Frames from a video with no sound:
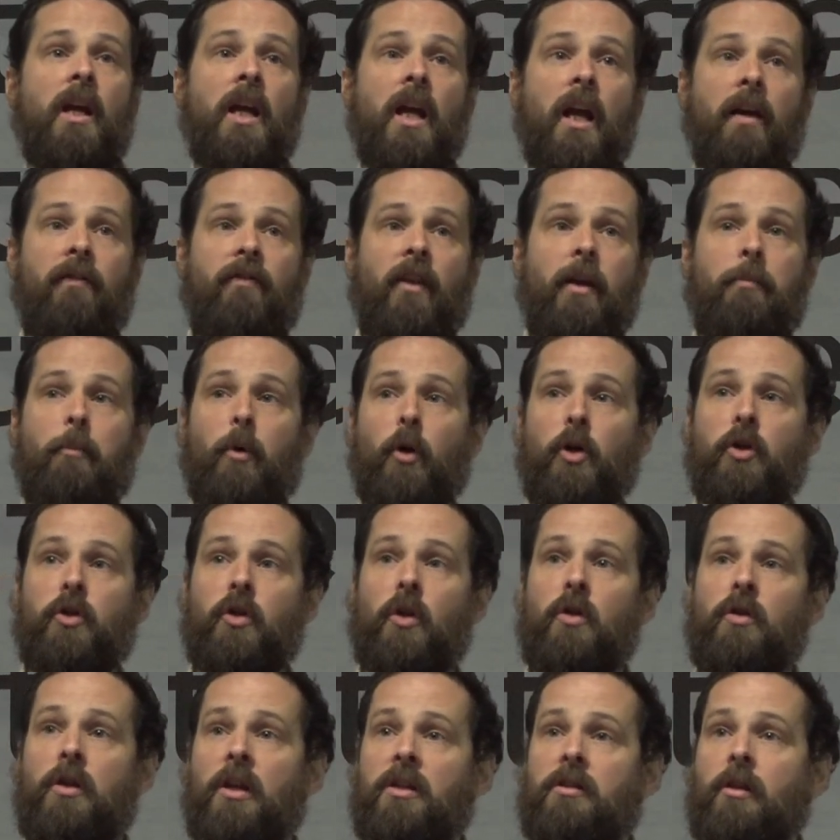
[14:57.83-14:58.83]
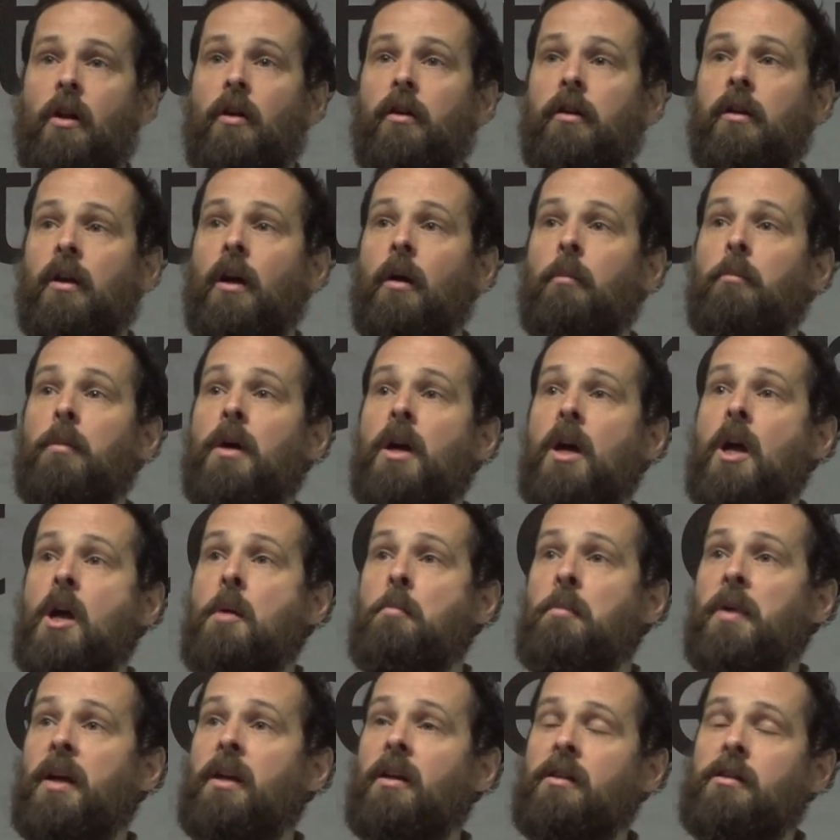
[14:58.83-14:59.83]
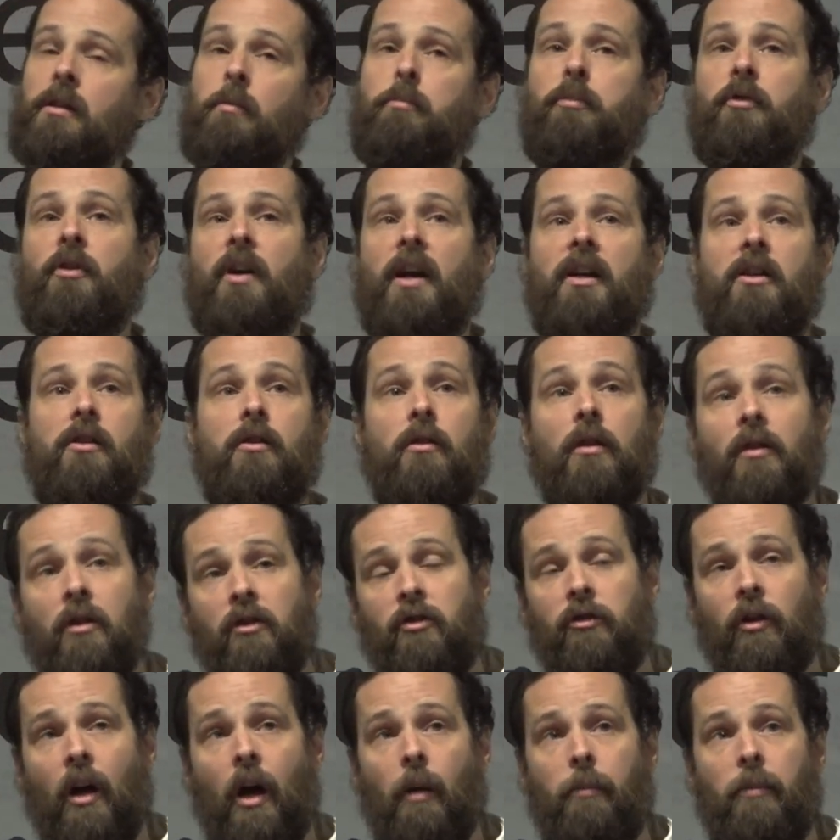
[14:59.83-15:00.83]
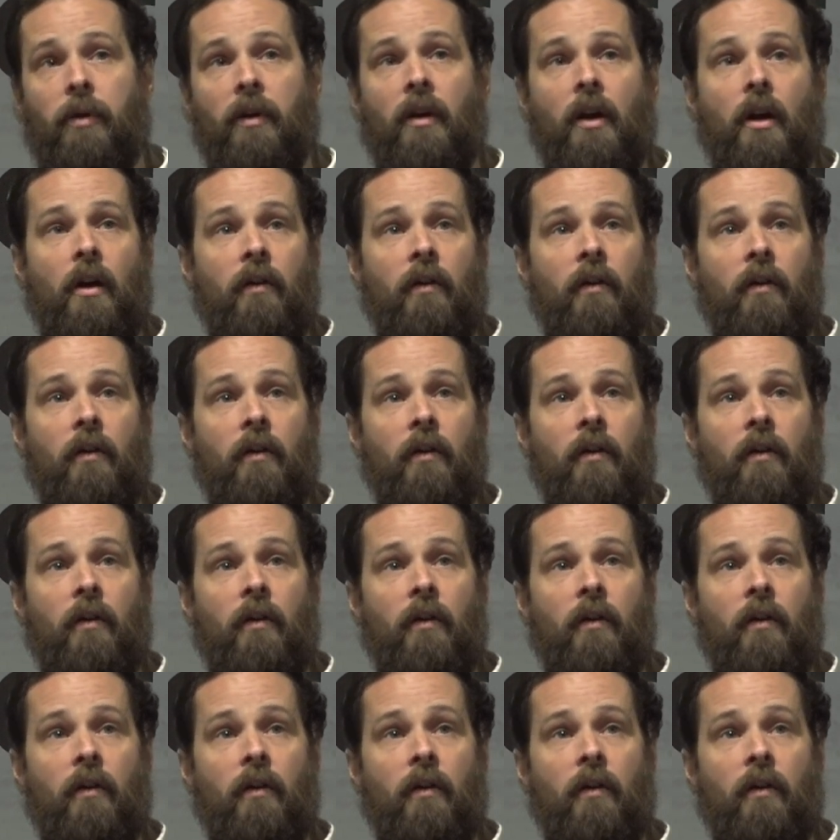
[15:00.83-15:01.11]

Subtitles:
if they pursued this outcome, because the price could drop